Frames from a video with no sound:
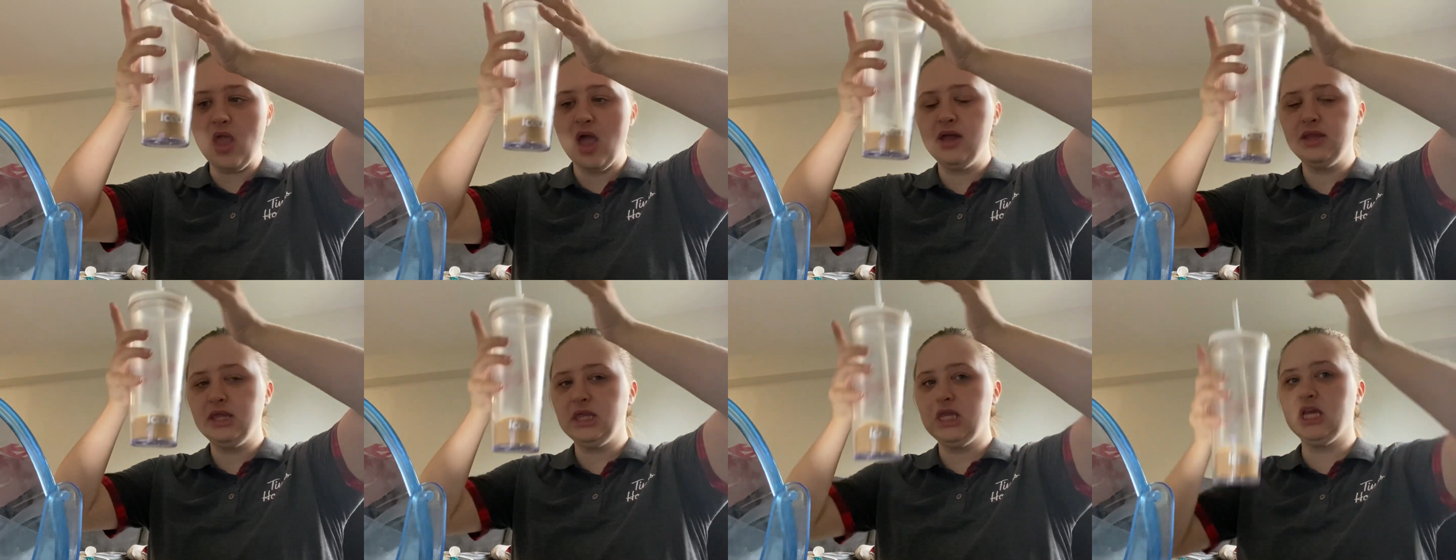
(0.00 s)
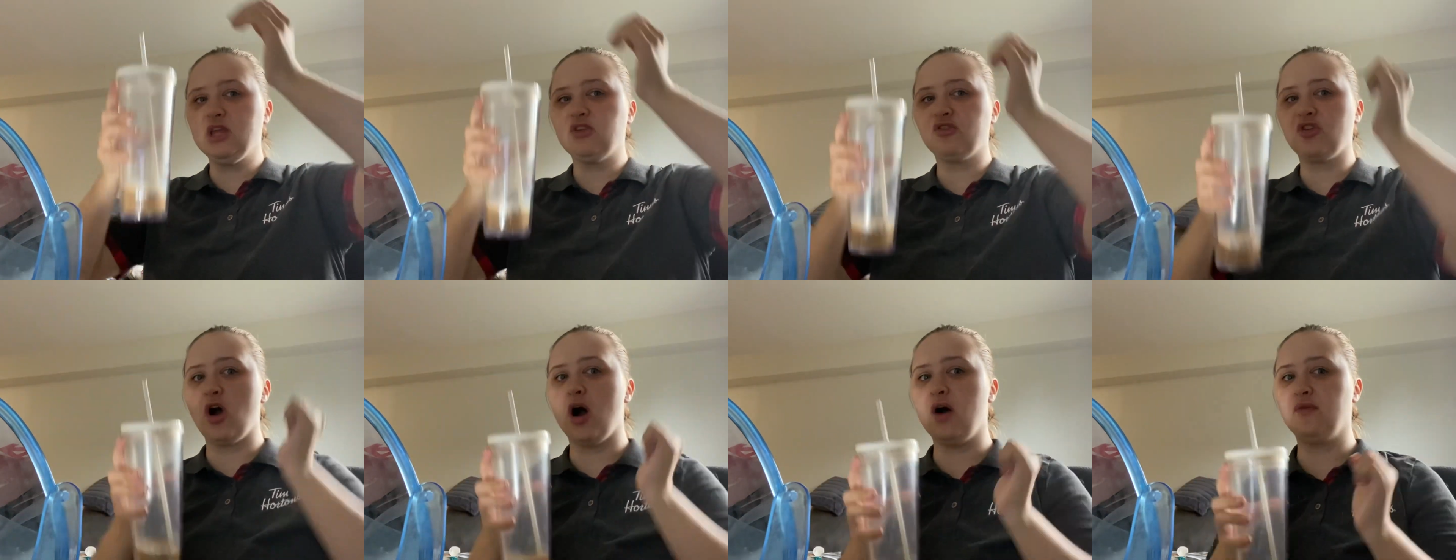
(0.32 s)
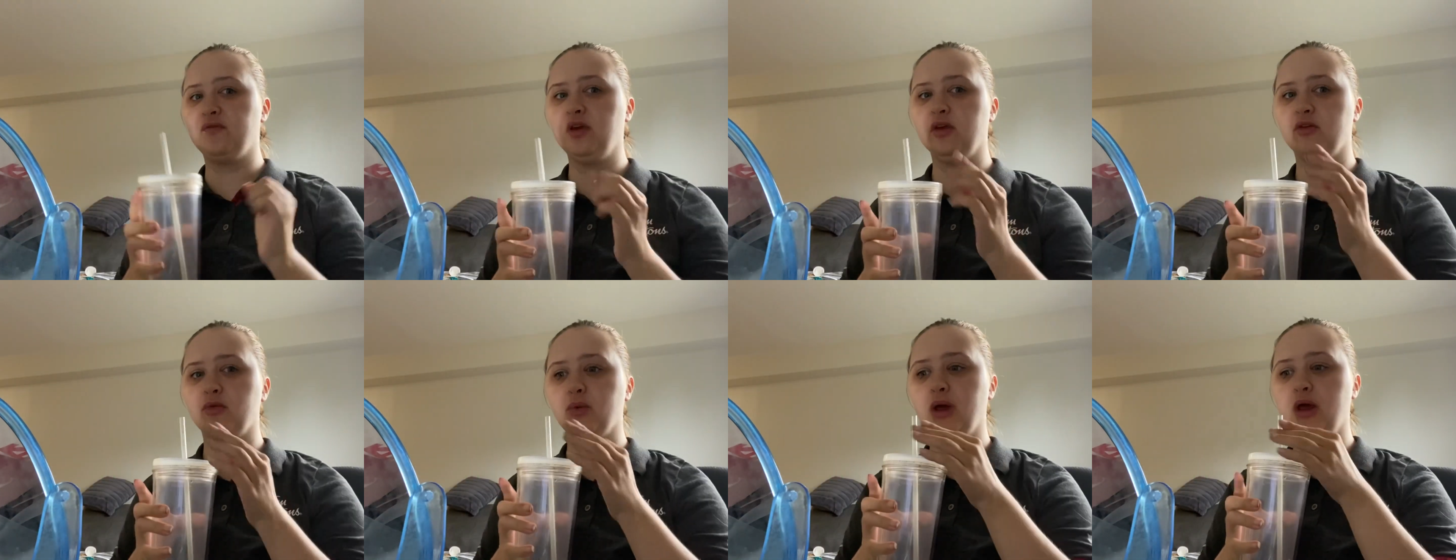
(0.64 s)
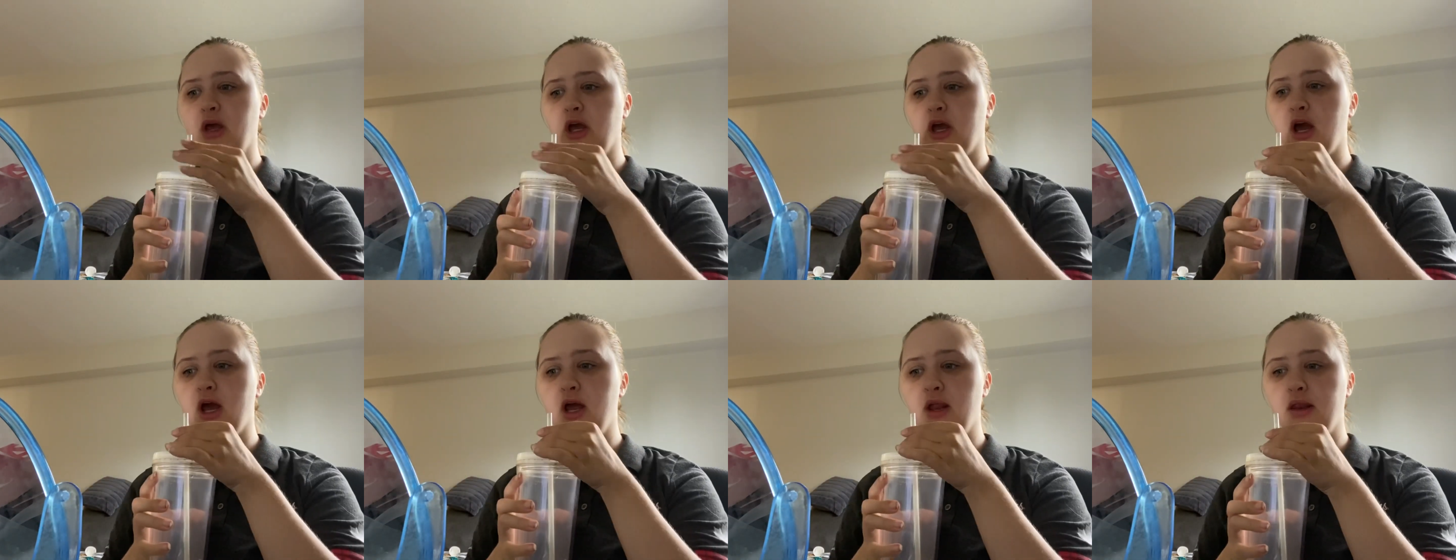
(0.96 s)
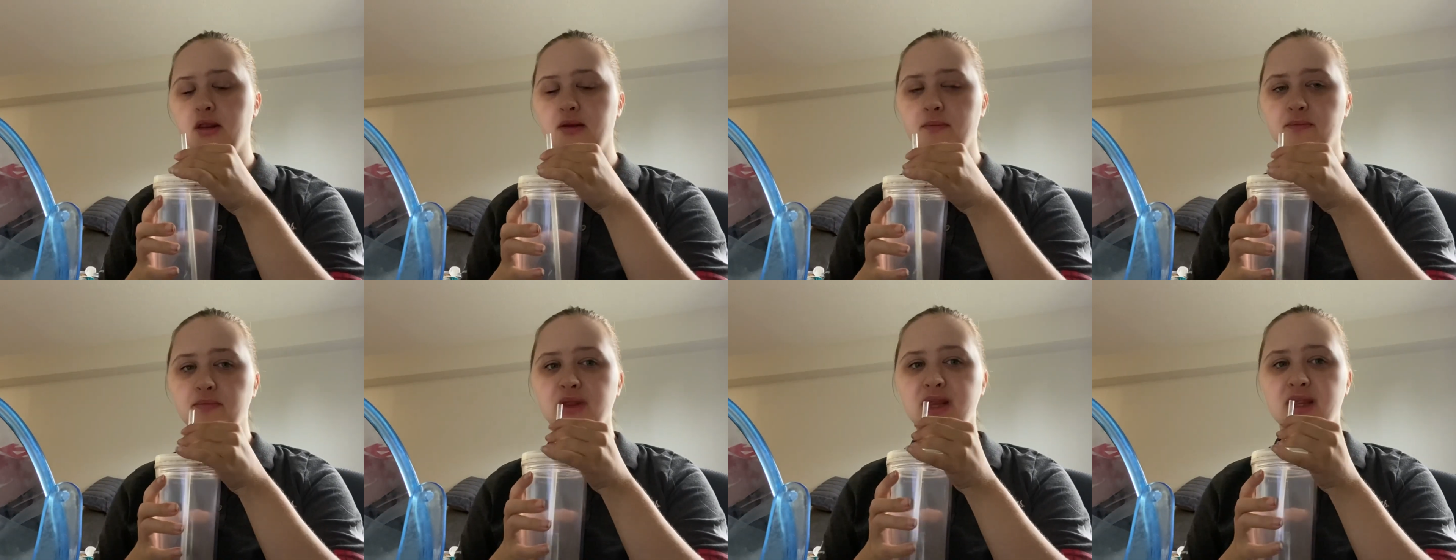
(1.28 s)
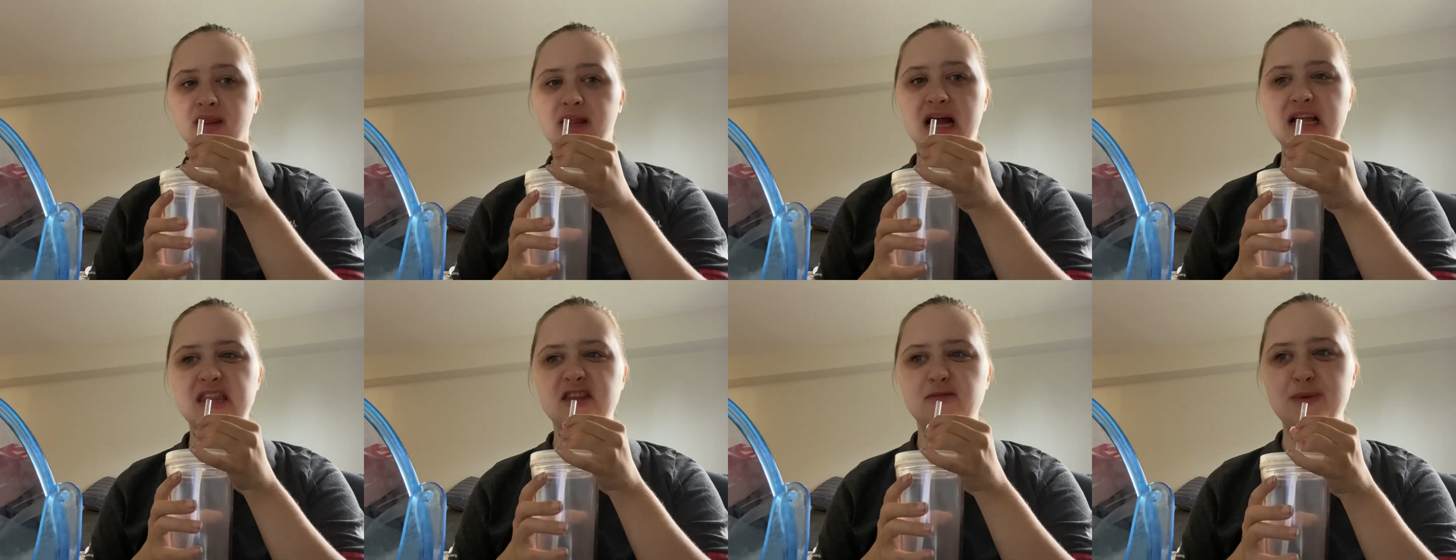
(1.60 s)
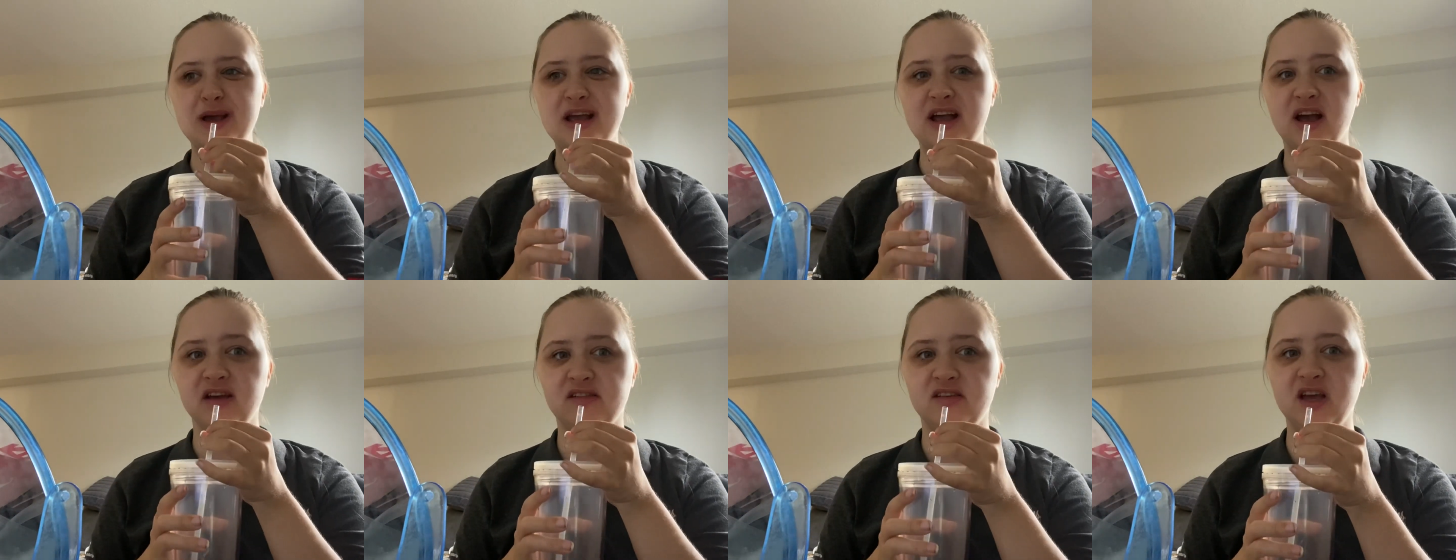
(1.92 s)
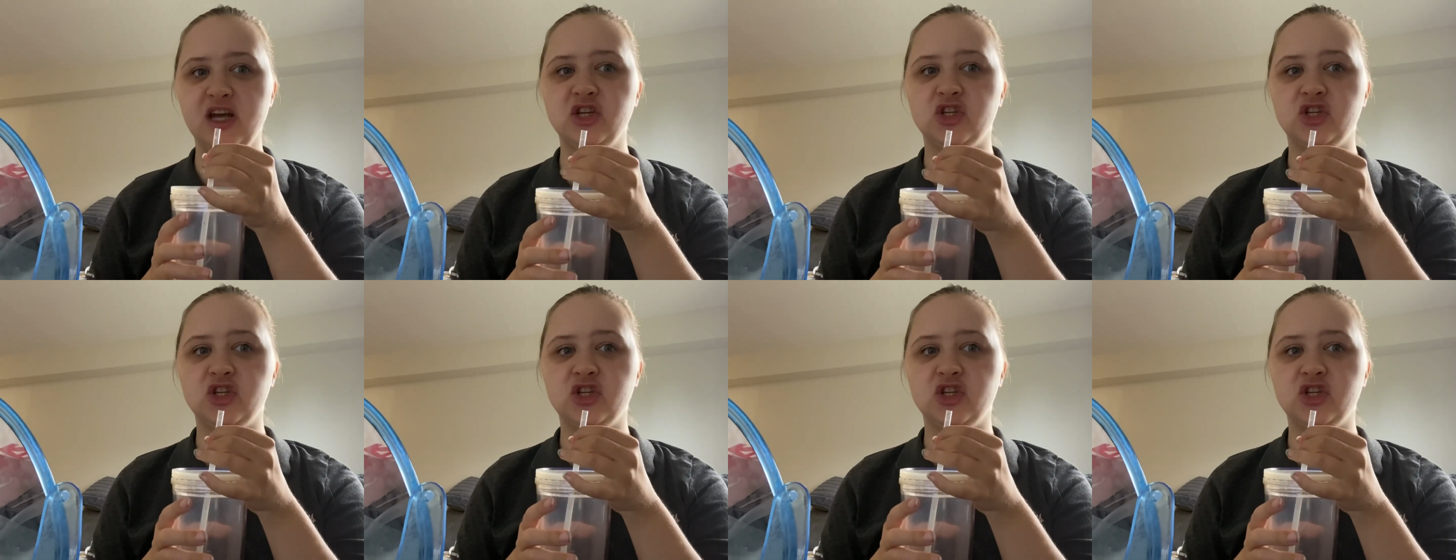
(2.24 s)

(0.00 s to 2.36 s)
this coffee is really good. That's because I